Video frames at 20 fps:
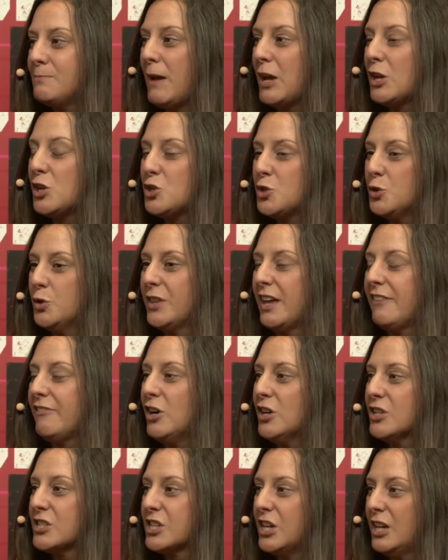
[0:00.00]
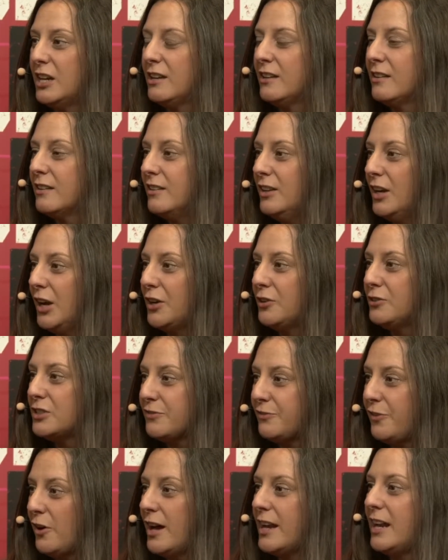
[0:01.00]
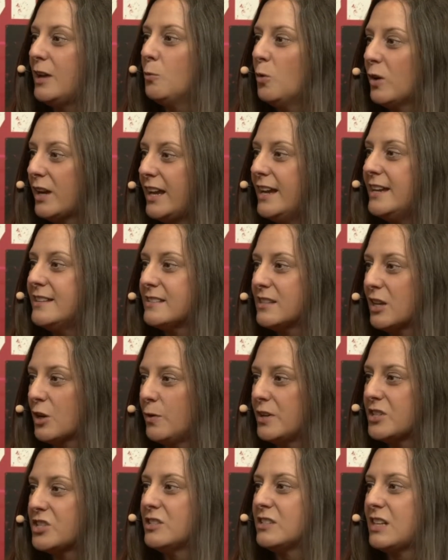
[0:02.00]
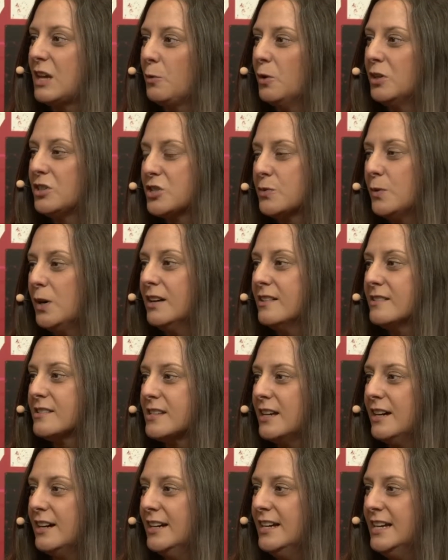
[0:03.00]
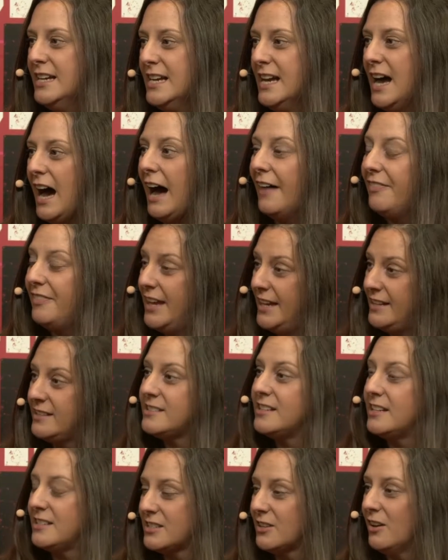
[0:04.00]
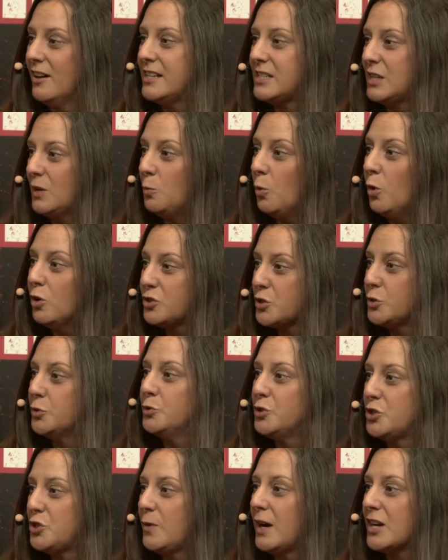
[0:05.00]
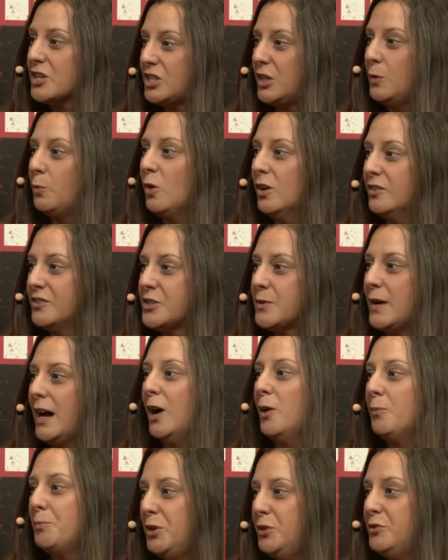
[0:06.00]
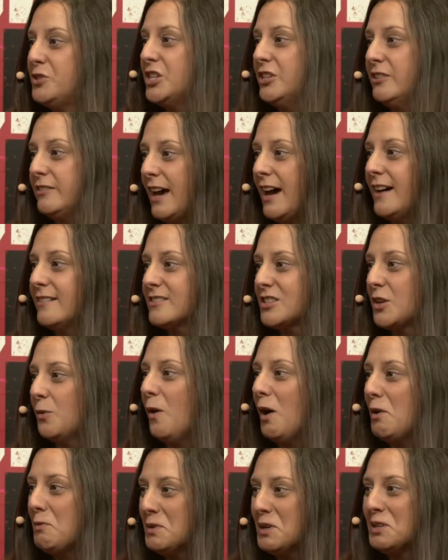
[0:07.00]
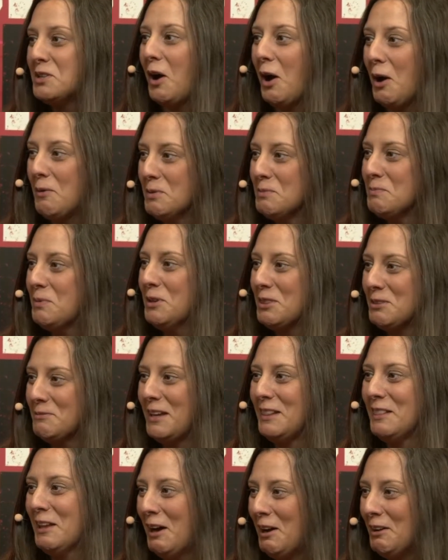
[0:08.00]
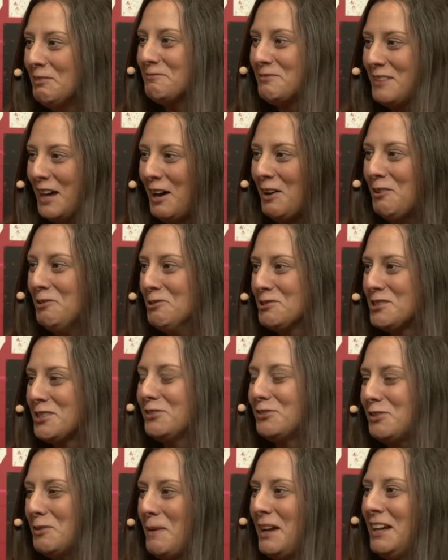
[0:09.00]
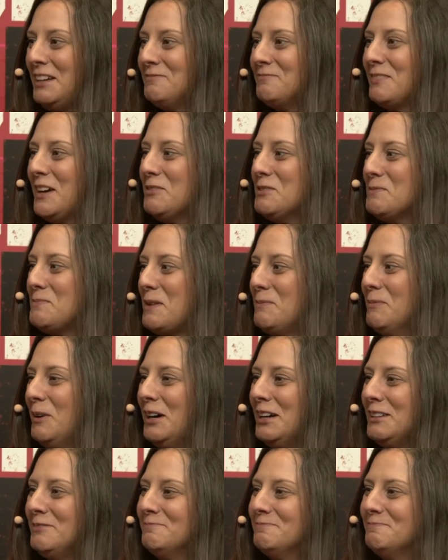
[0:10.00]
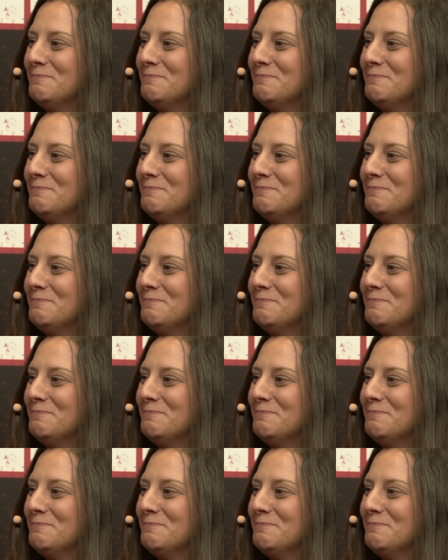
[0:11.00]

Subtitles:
Make sure they're asking, defining what it is, the questions they want to answer, and then deciding what tools you actually want to help you do that. So I would put them in that order for me. That would be my...